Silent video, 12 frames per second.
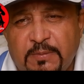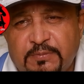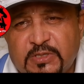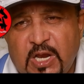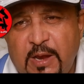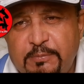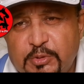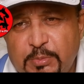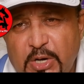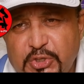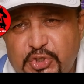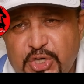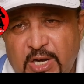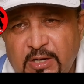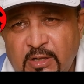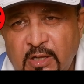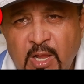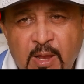subscribe to my
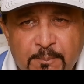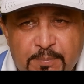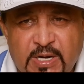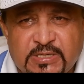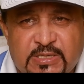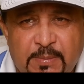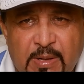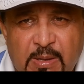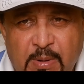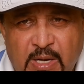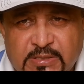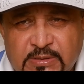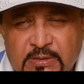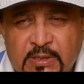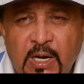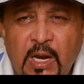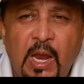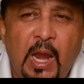channel, press the bell
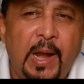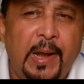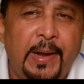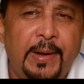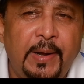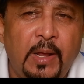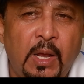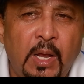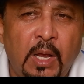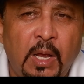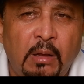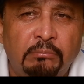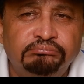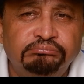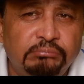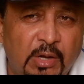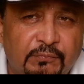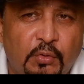button, and
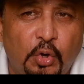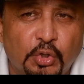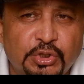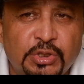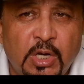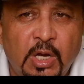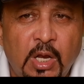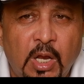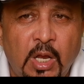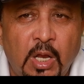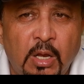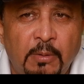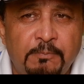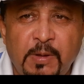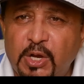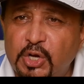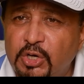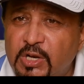of course
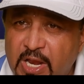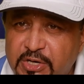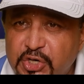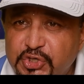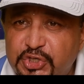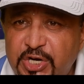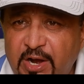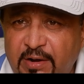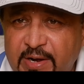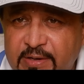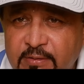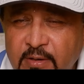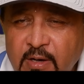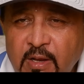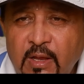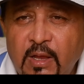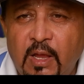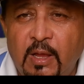like and share it.
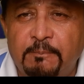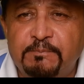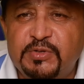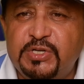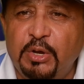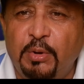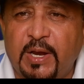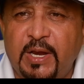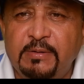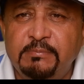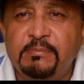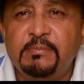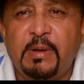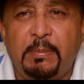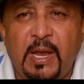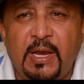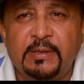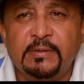See you again, bye
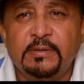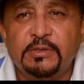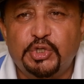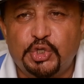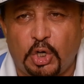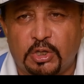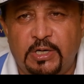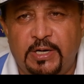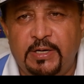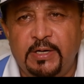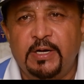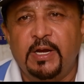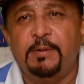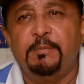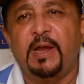bye, shortly in